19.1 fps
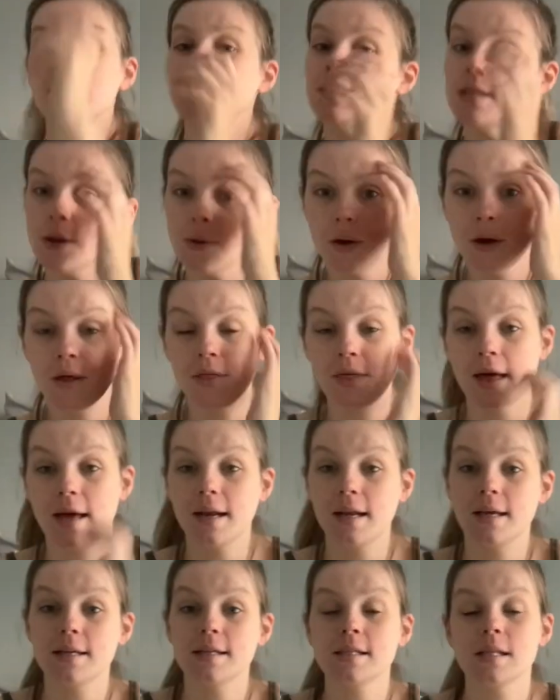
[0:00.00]
So that
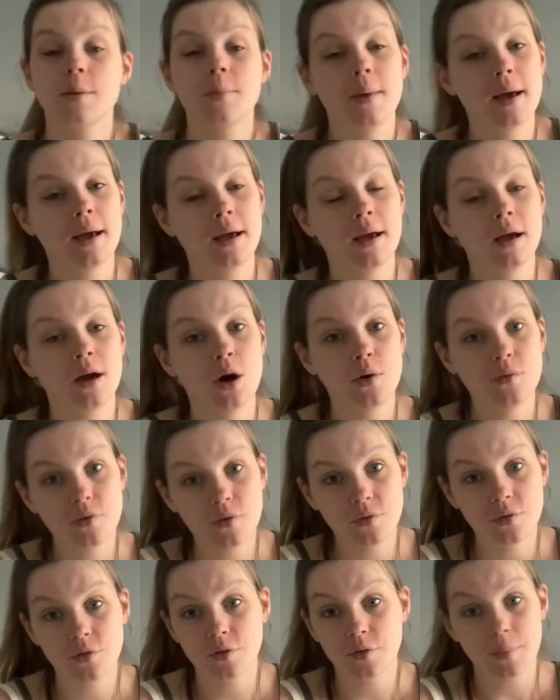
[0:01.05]
is my
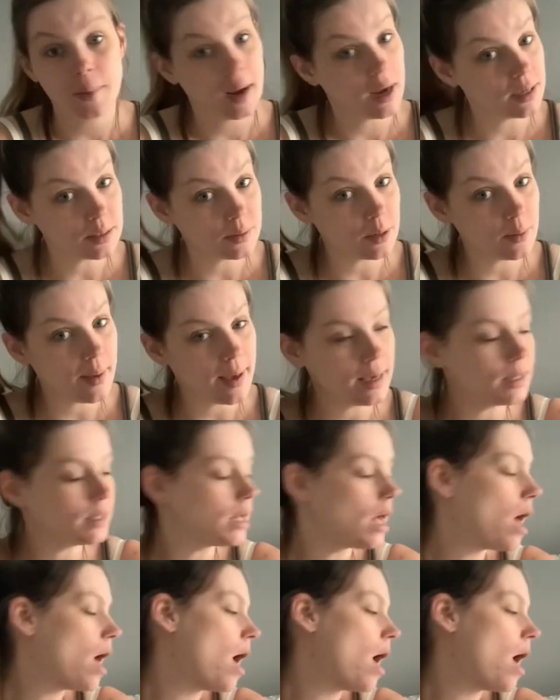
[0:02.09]
overview of my hospital bags.